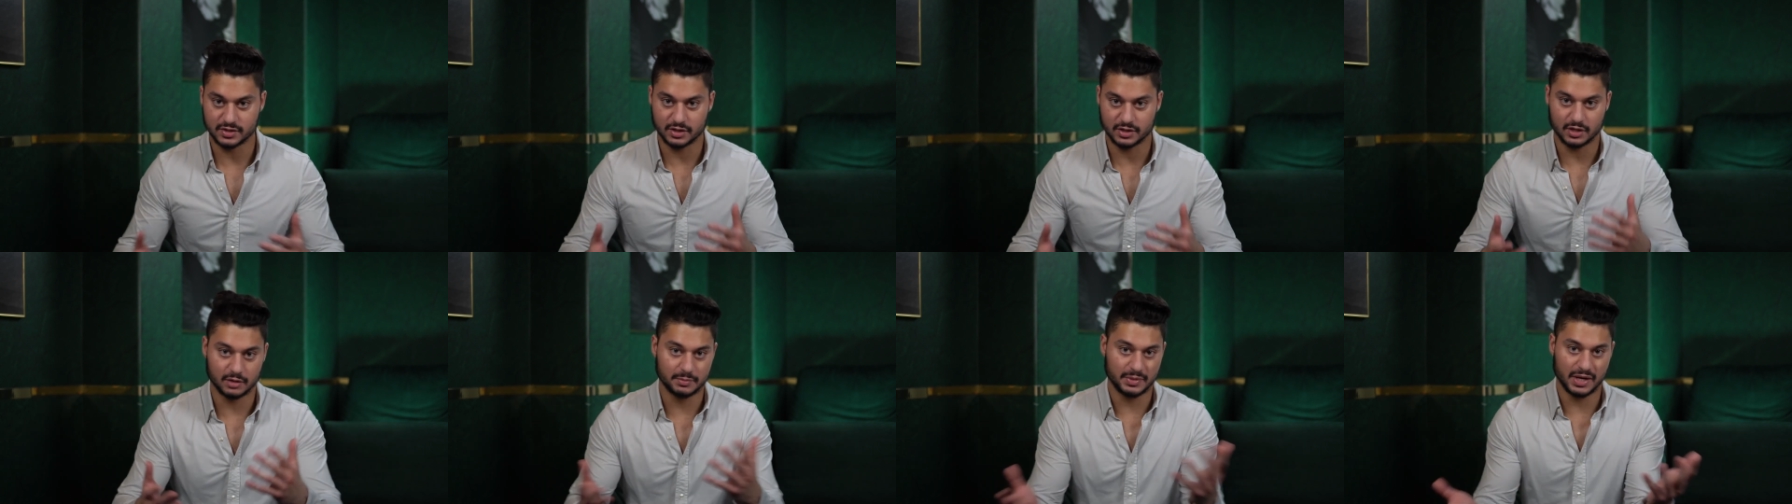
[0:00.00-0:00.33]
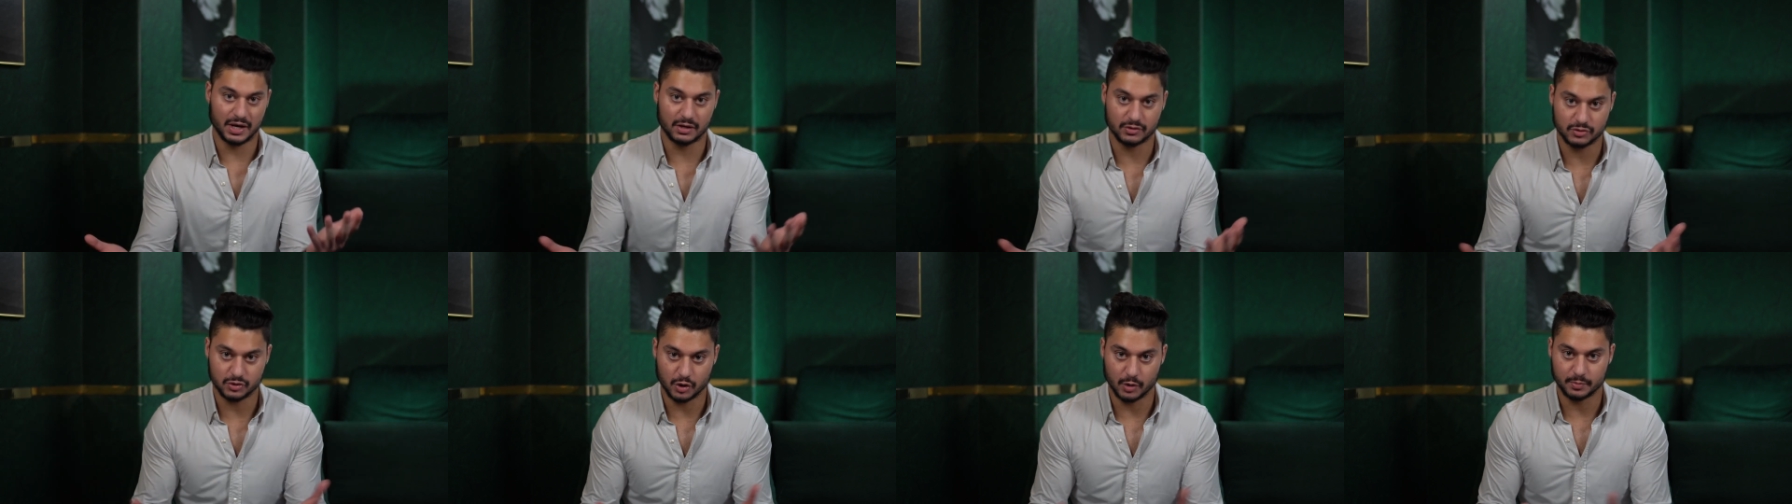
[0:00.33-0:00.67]
it could be
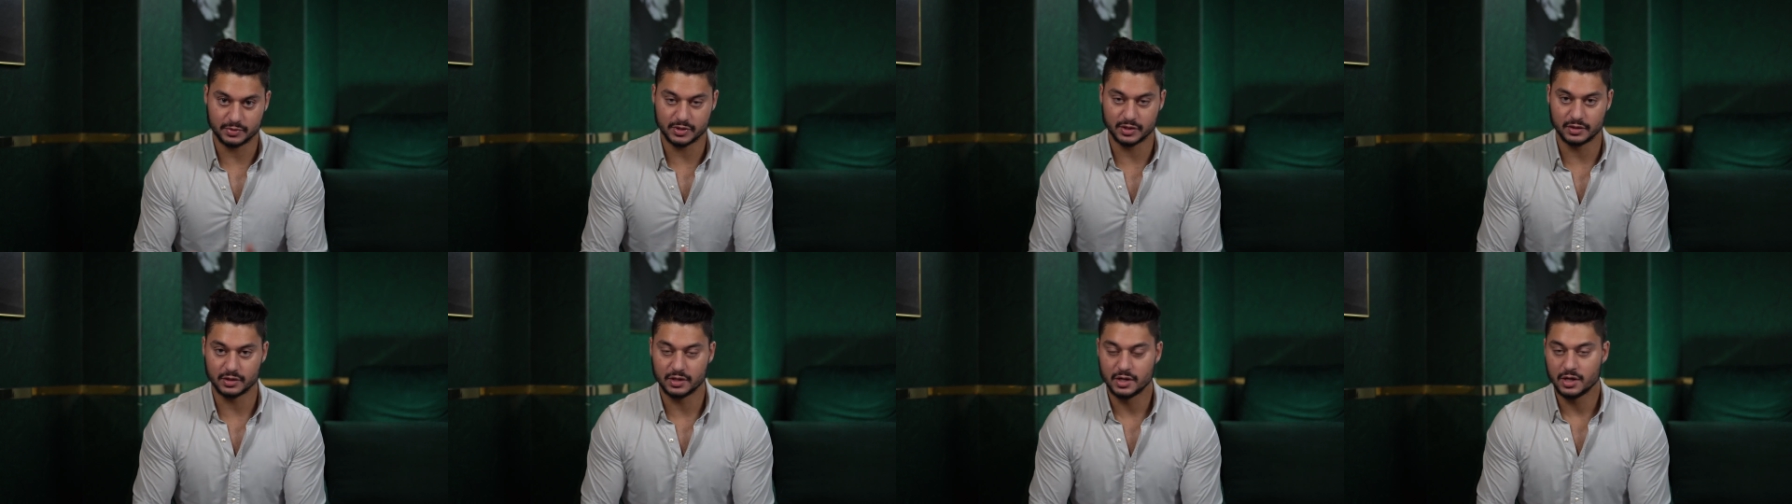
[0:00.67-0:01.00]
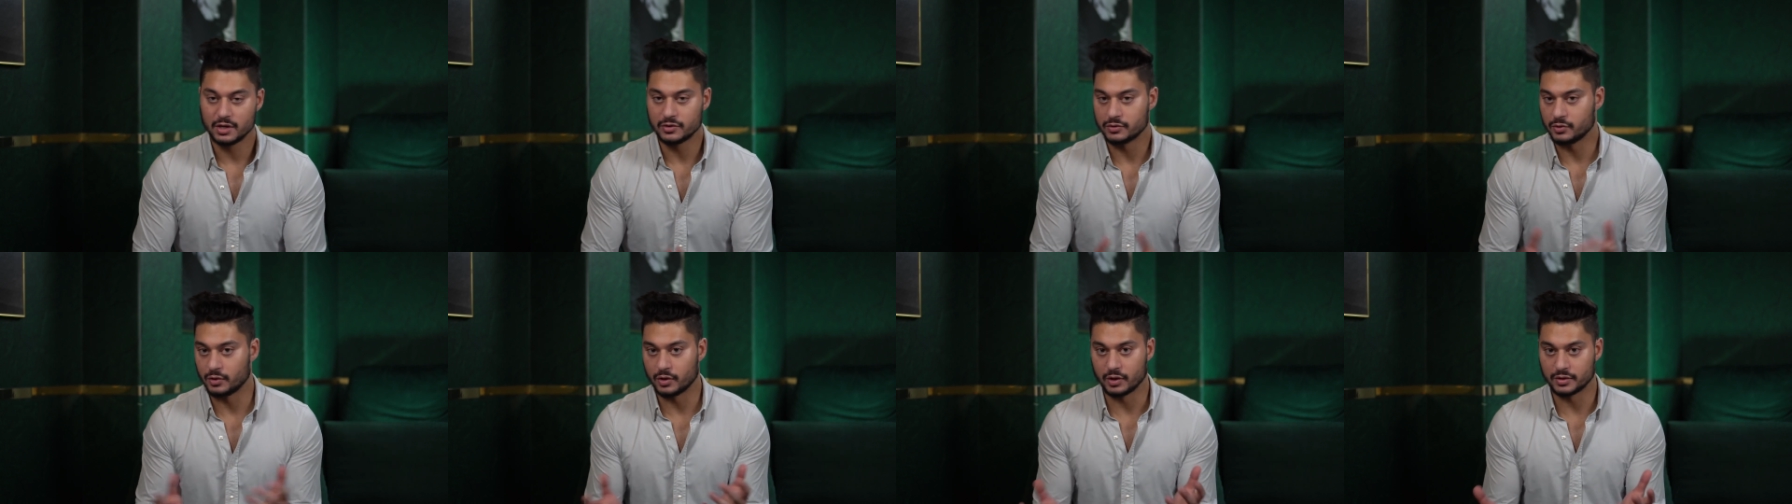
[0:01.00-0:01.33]
Al Sharpton,
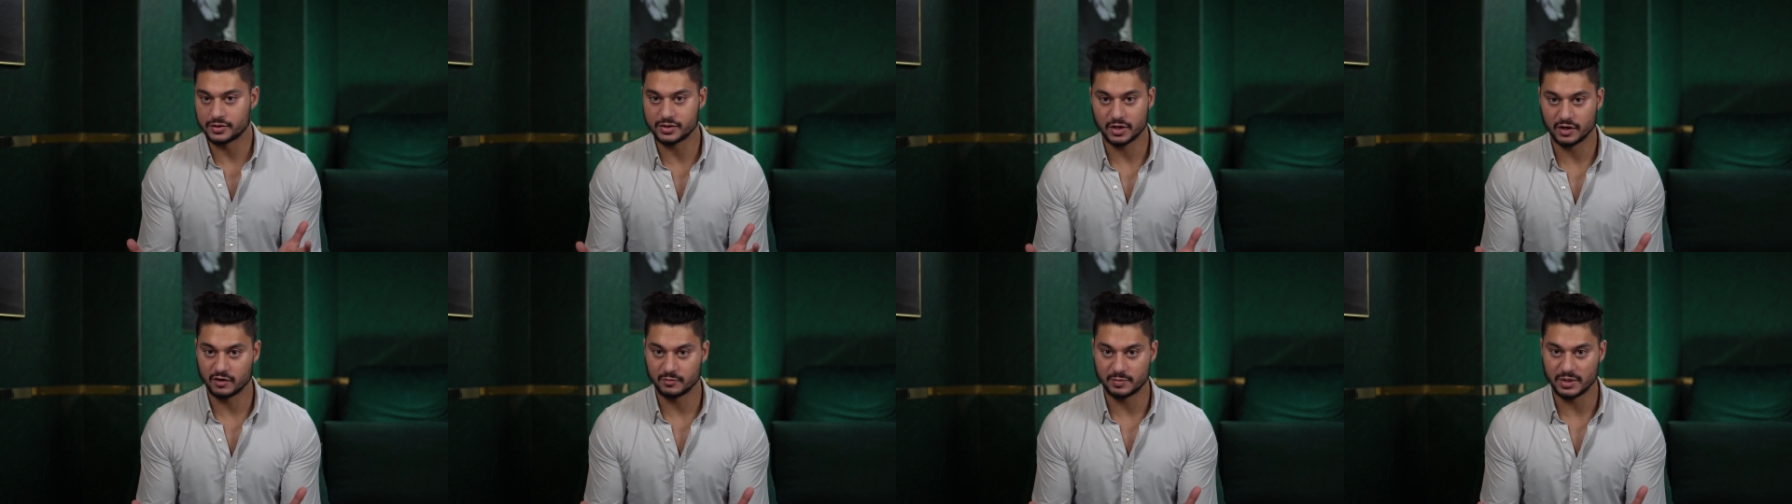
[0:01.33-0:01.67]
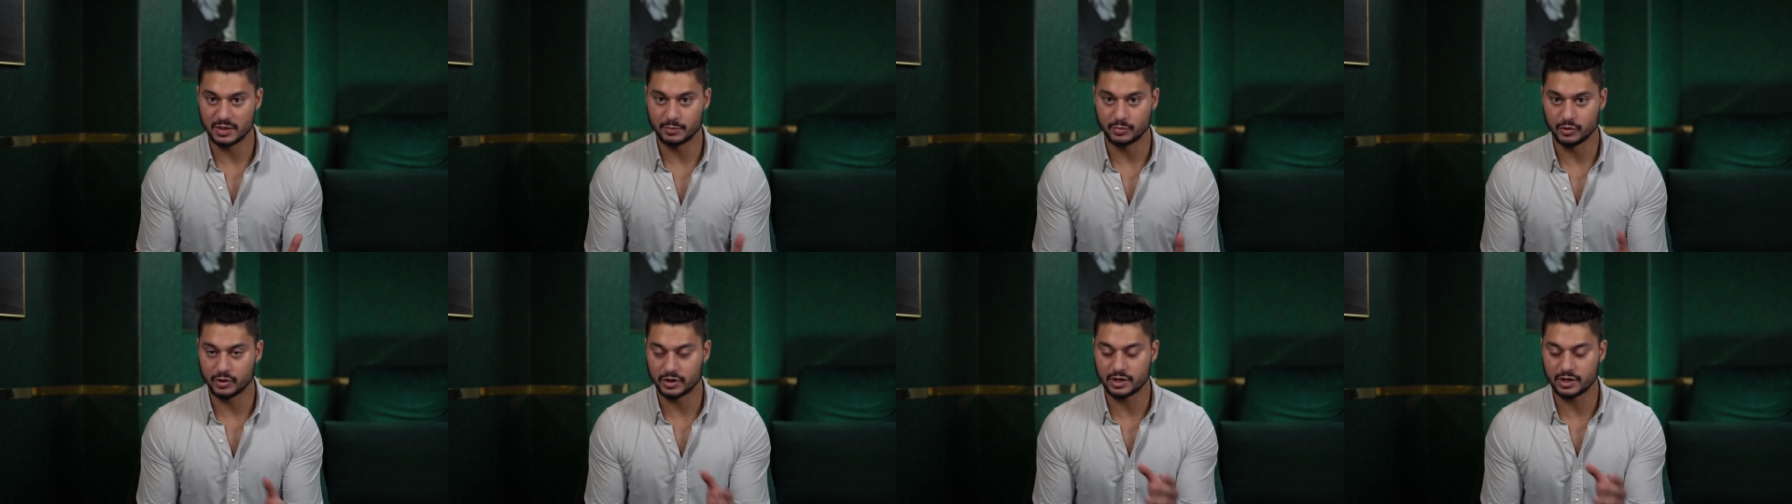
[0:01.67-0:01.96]
there are a ton of people.